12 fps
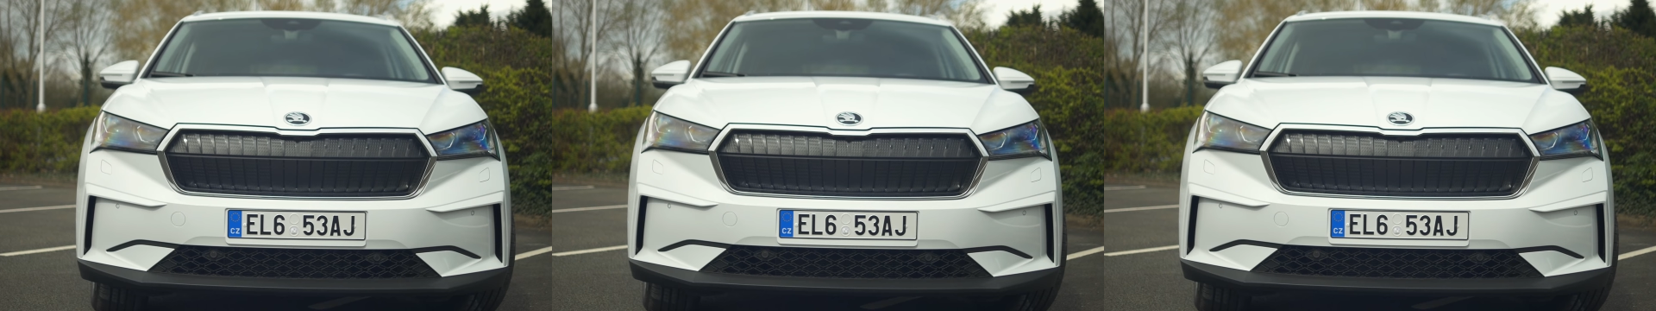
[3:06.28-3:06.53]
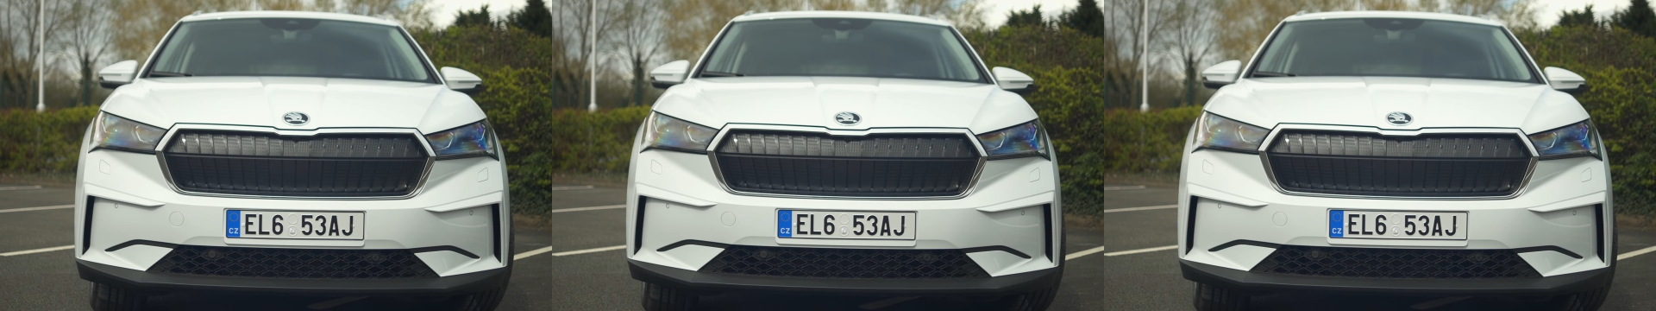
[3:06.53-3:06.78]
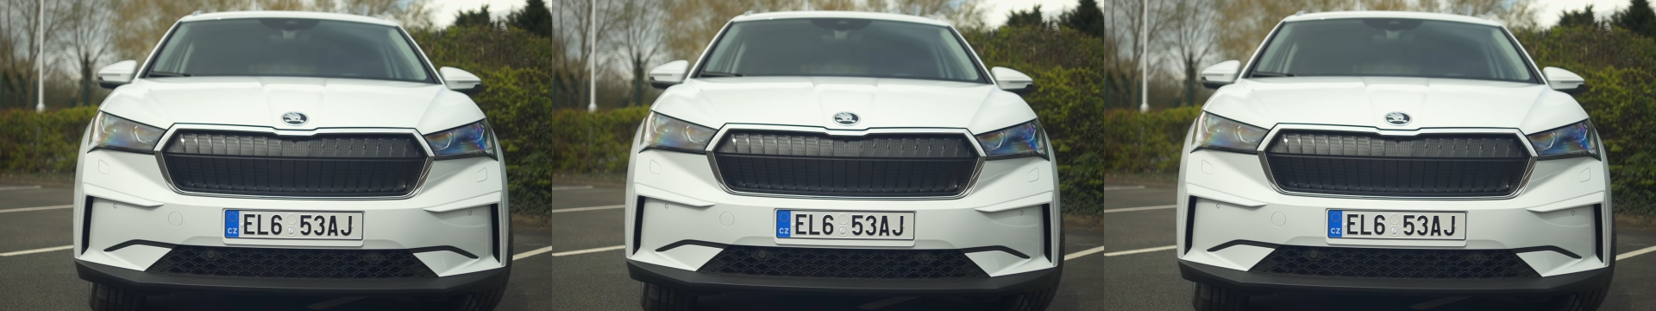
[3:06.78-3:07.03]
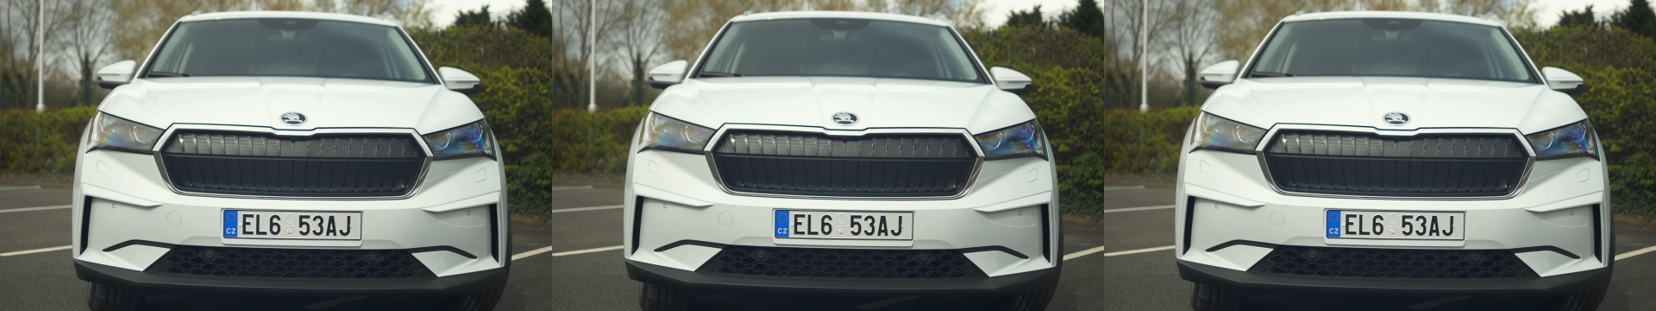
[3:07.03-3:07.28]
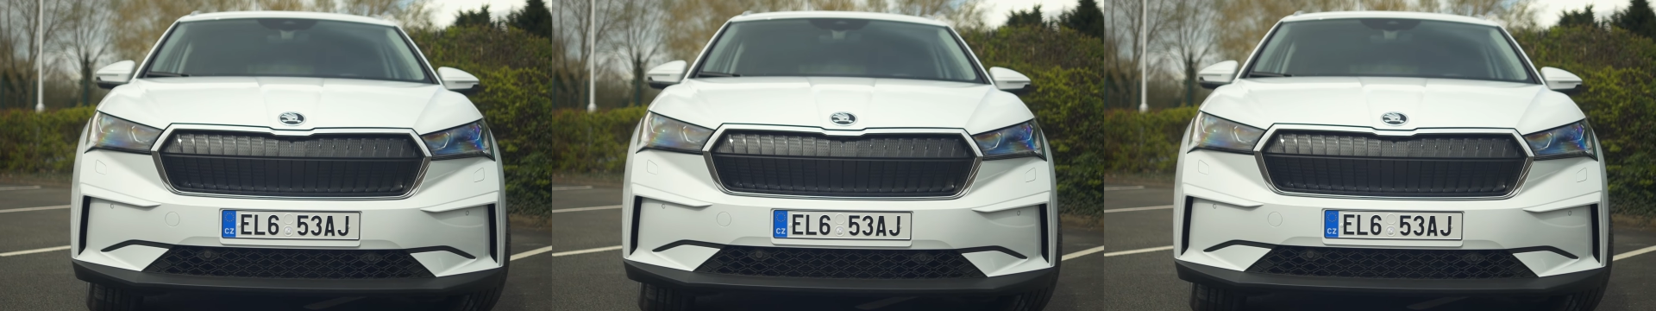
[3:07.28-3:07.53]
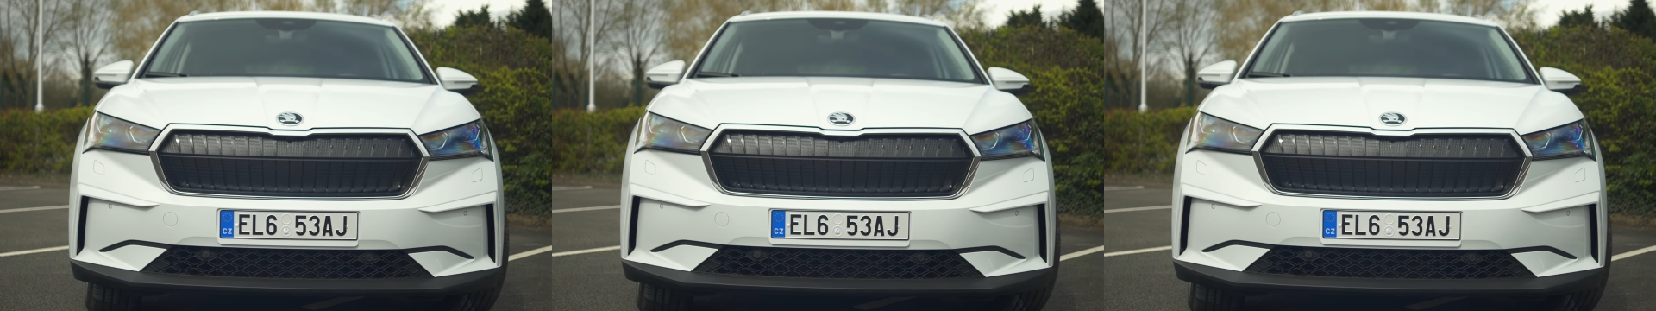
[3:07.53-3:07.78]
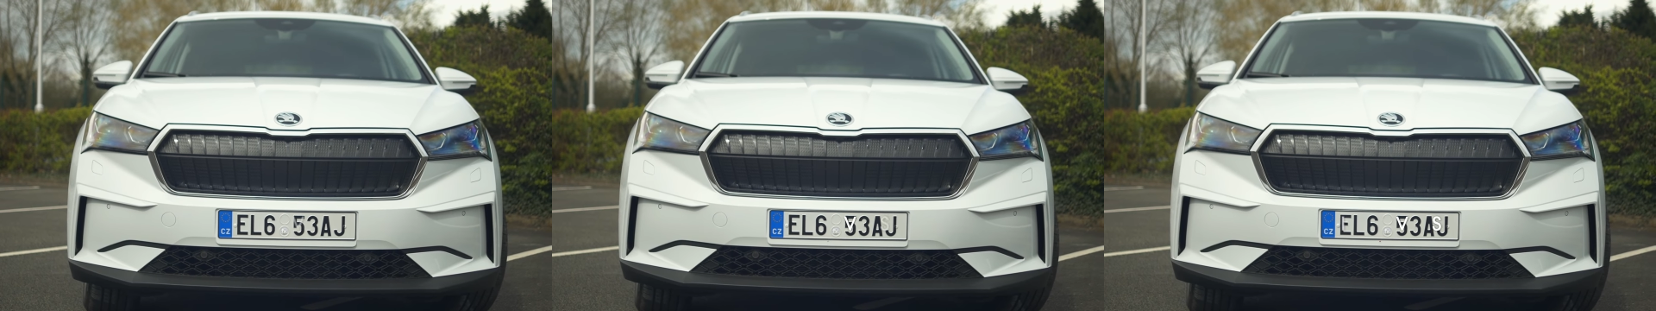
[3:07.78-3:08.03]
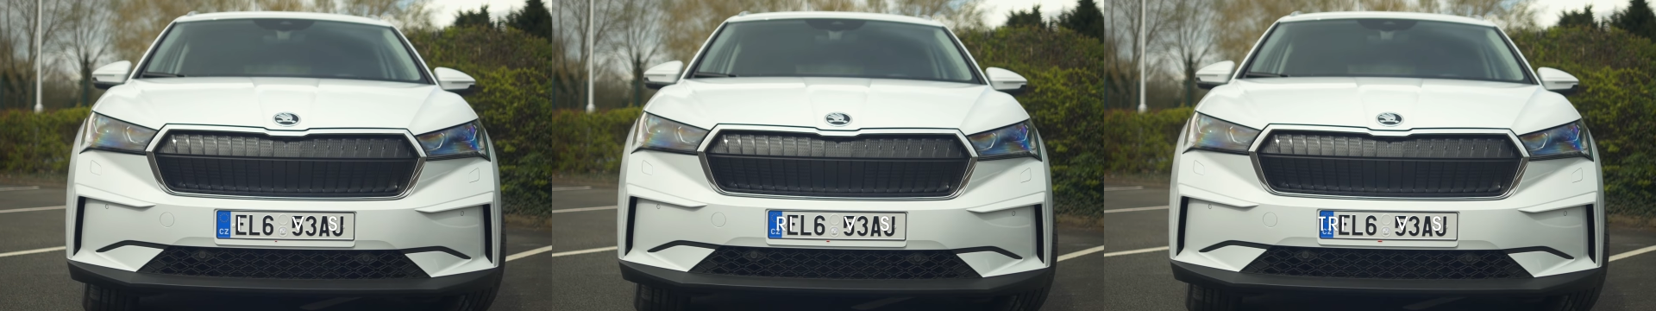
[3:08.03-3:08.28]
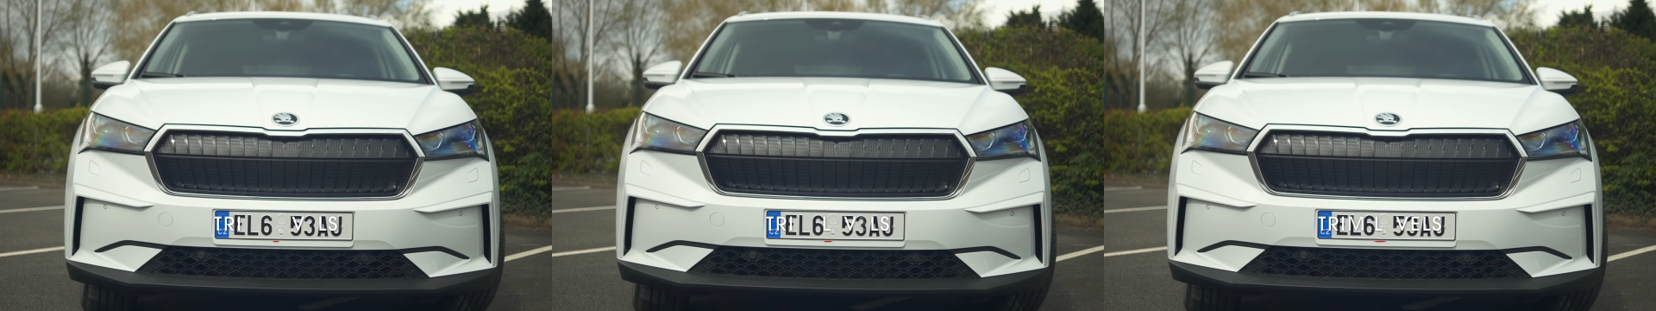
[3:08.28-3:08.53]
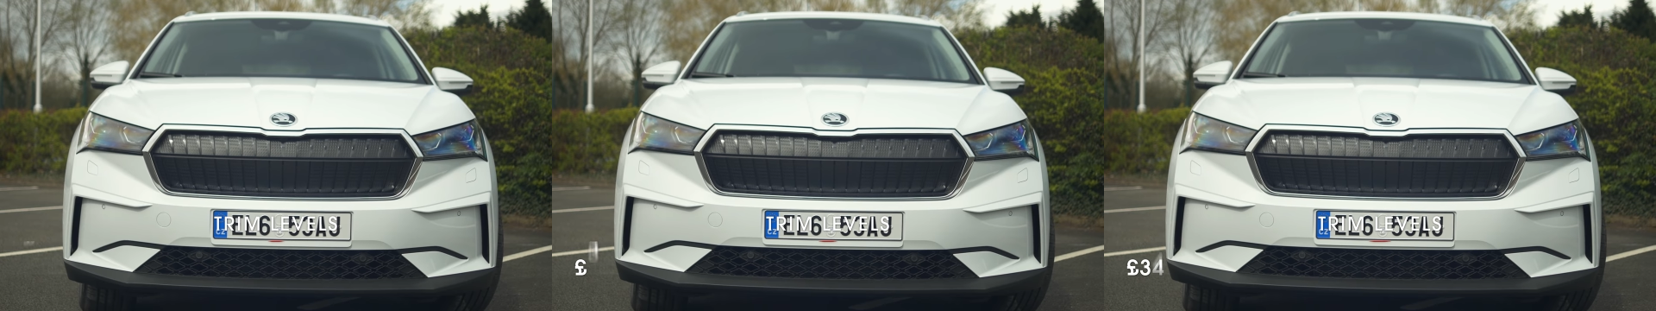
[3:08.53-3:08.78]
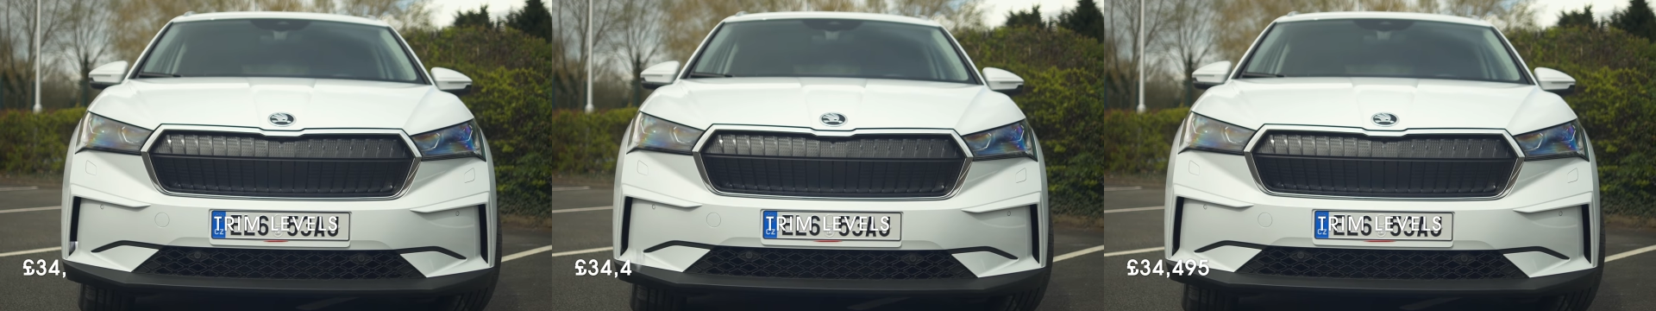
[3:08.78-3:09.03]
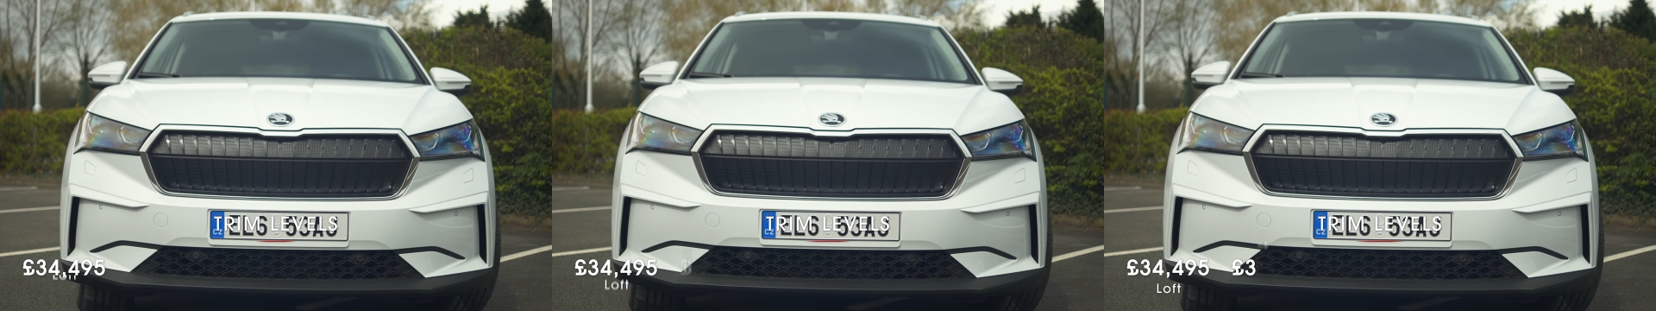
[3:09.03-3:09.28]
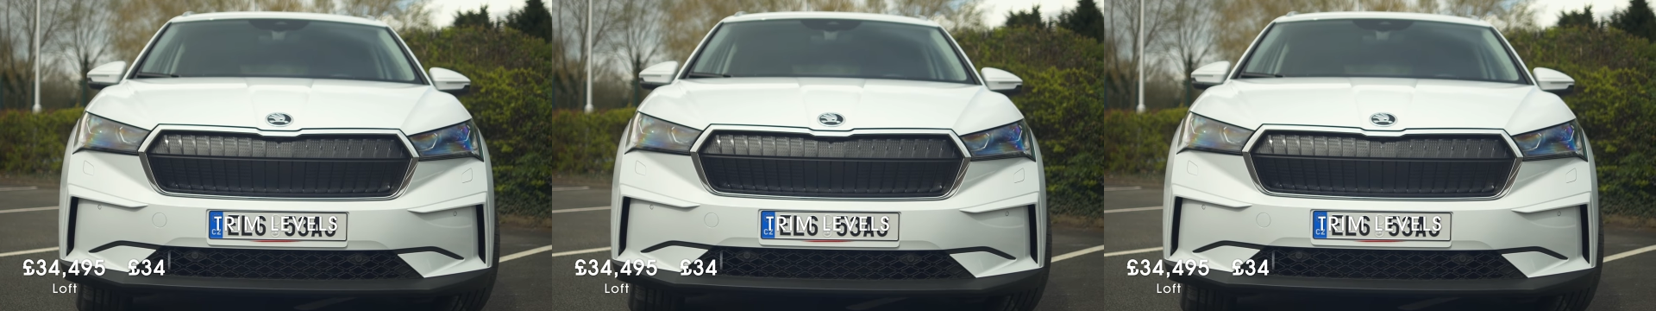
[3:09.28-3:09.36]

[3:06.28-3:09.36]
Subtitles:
Nobody's mouth can be seen.